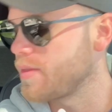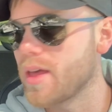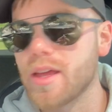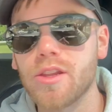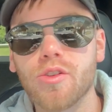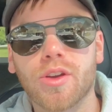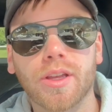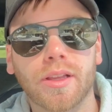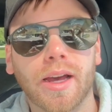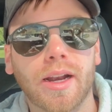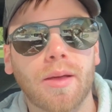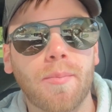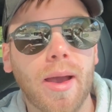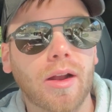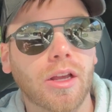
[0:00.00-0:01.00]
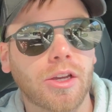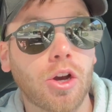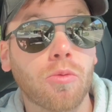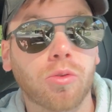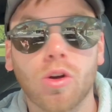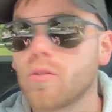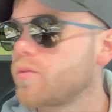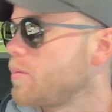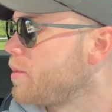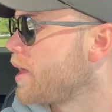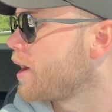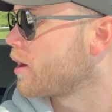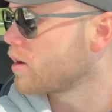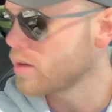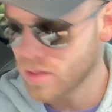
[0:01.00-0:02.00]
then you can kind of mount a GoPro from
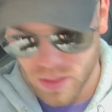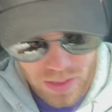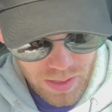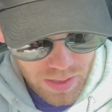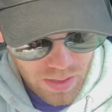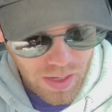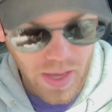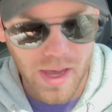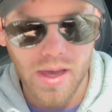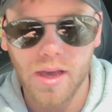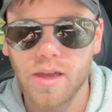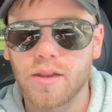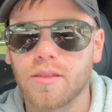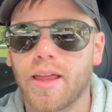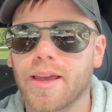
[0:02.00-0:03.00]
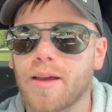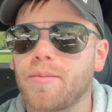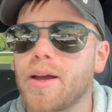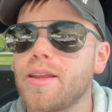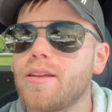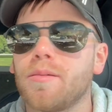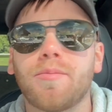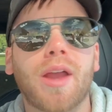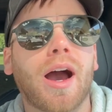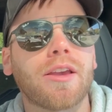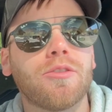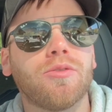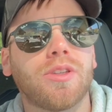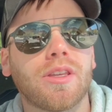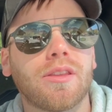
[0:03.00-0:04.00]
there. And like I might end up not
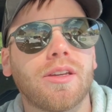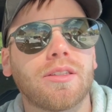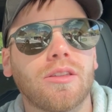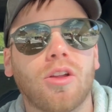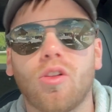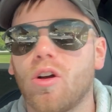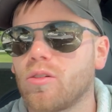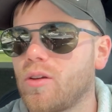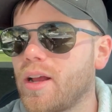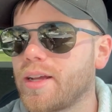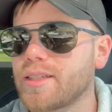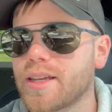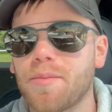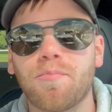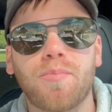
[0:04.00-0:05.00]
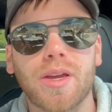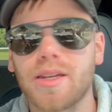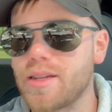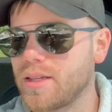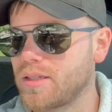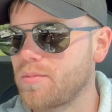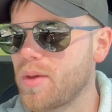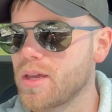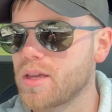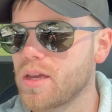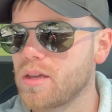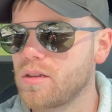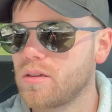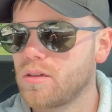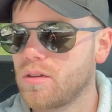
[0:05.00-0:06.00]
using this in the long run. I guess I can bend it to make
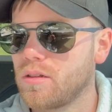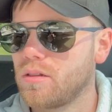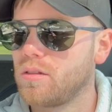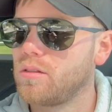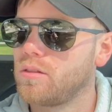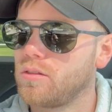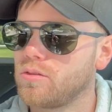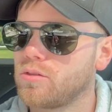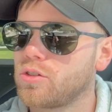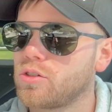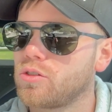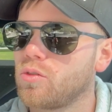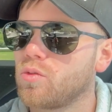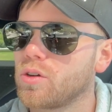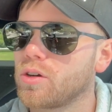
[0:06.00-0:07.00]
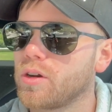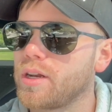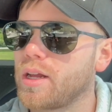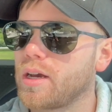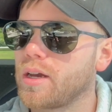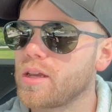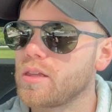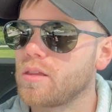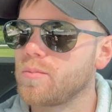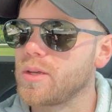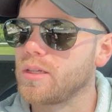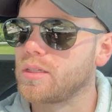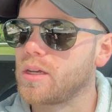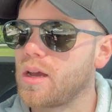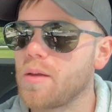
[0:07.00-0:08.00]
it shorter in height in the
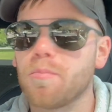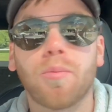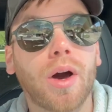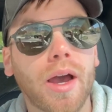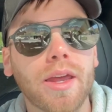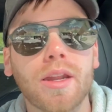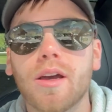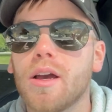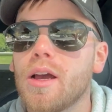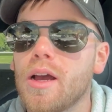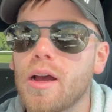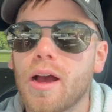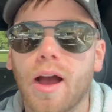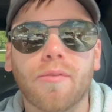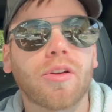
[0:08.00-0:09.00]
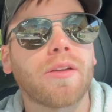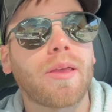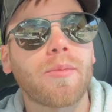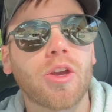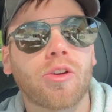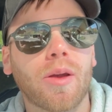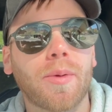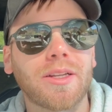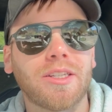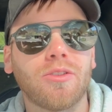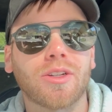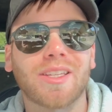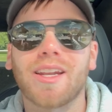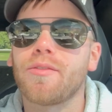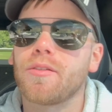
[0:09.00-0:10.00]
meantime. But I figured that'd be a great place to do it,
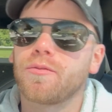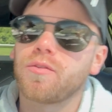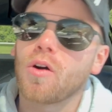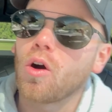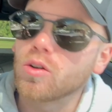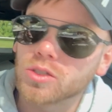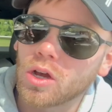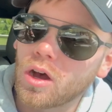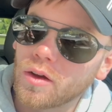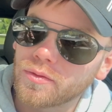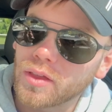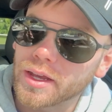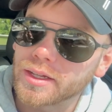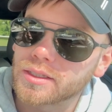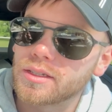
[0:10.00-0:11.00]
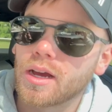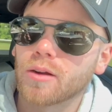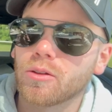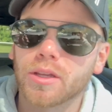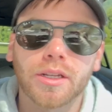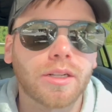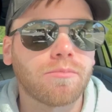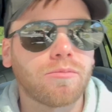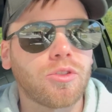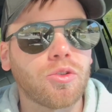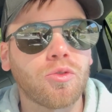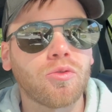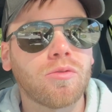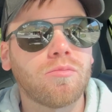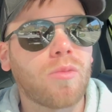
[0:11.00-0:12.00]
because then if it falls off, like it's not really going to
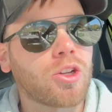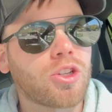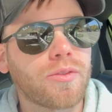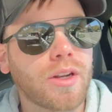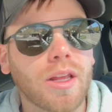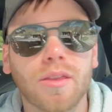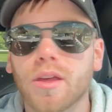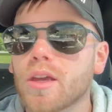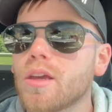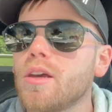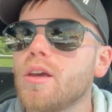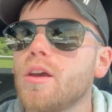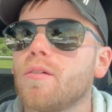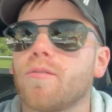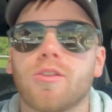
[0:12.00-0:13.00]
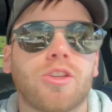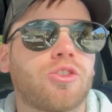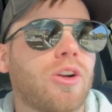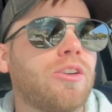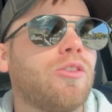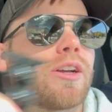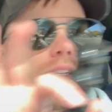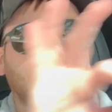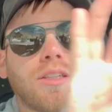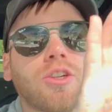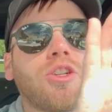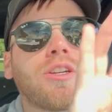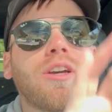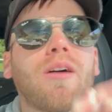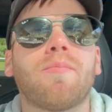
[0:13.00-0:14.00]
do much of anything, versus trying to do like a
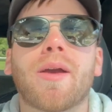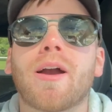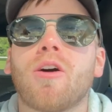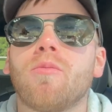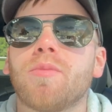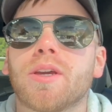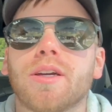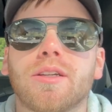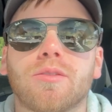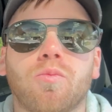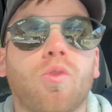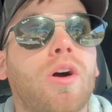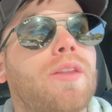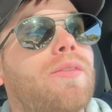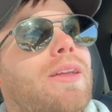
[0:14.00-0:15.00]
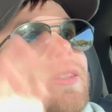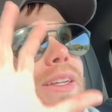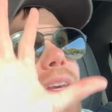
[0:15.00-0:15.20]
suction cup mount, because one, that's going